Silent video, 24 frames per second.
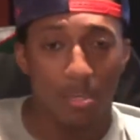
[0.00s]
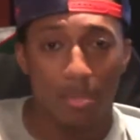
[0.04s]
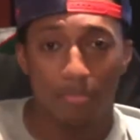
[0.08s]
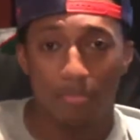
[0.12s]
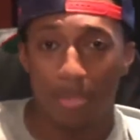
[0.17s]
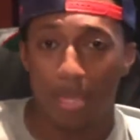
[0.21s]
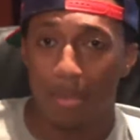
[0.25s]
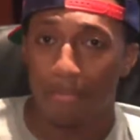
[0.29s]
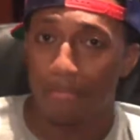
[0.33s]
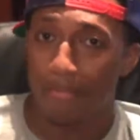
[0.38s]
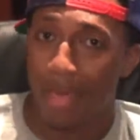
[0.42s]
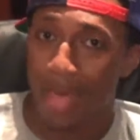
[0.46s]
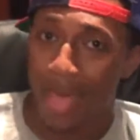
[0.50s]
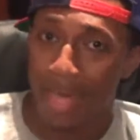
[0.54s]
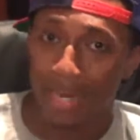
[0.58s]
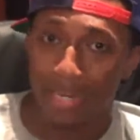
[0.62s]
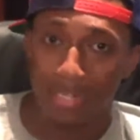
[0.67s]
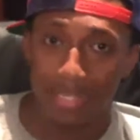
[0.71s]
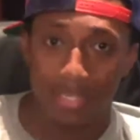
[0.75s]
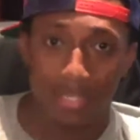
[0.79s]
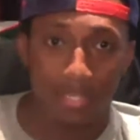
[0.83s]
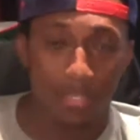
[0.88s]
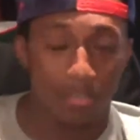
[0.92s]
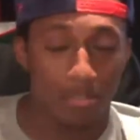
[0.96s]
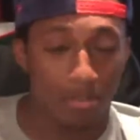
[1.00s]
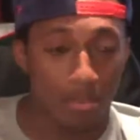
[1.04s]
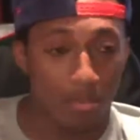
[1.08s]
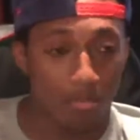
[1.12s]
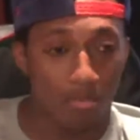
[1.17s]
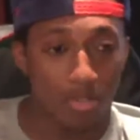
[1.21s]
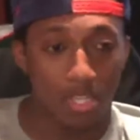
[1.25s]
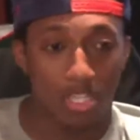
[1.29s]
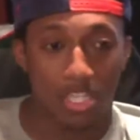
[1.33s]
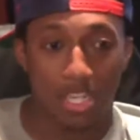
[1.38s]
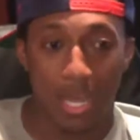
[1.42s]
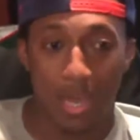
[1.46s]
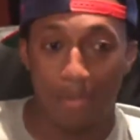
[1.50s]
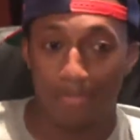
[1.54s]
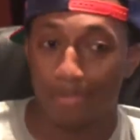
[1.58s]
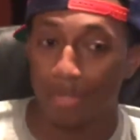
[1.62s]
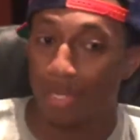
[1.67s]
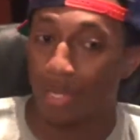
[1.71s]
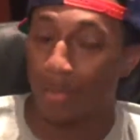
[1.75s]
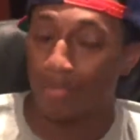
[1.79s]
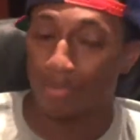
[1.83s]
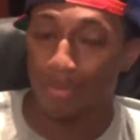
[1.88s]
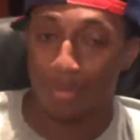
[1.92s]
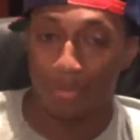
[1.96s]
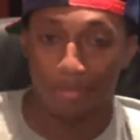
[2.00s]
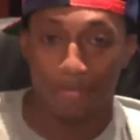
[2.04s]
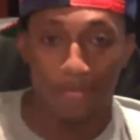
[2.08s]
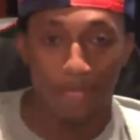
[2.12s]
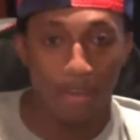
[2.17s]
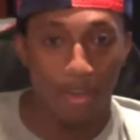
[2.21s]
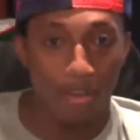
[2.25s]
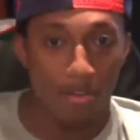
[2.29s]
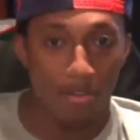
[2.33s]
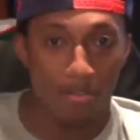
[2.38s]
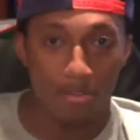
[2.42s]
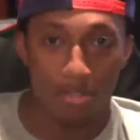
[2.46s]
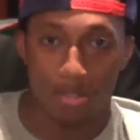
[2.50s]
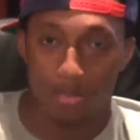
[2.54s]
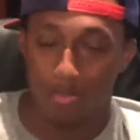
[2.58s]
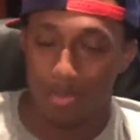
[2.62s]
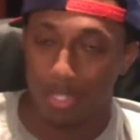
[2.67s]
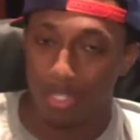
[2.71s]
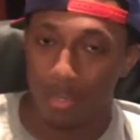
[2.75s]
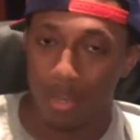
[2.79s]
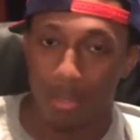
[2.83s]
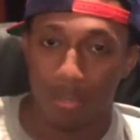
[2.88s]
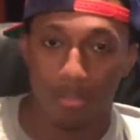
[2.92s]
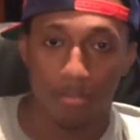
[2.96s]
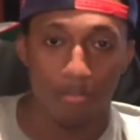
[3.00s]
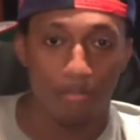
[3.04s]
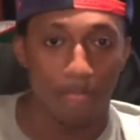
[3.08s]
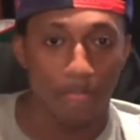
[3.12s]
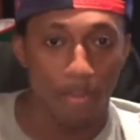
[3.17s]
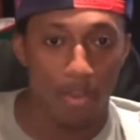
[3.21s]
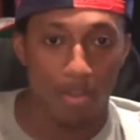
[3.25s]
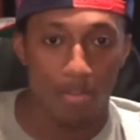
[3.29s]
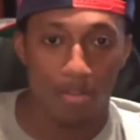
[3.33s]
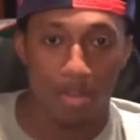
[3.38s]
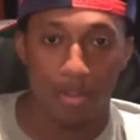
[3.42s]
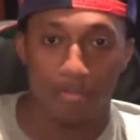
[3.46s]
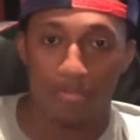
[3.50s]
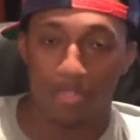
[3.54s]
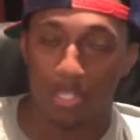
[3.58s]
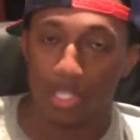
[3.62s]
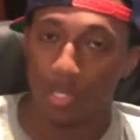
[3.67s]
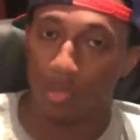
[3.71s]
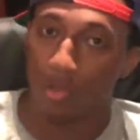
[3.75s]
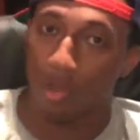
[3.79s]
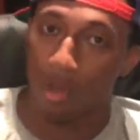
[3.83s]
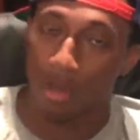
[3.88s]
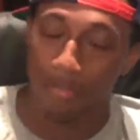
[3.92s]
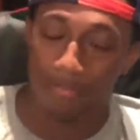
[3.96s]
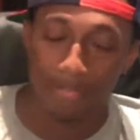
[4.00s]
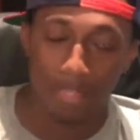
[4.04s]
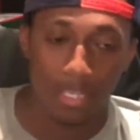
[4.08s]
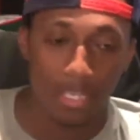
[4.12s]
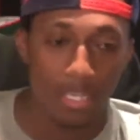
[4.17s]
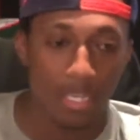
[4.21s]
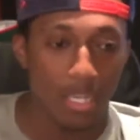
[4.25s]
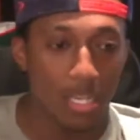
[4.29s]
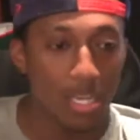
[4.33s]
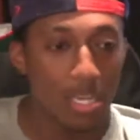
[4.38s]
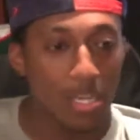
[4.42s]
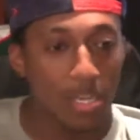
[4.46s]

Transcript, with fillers: Me and Malice, you know, we chopped it up on the phone. You know, we talk on the phone every so often.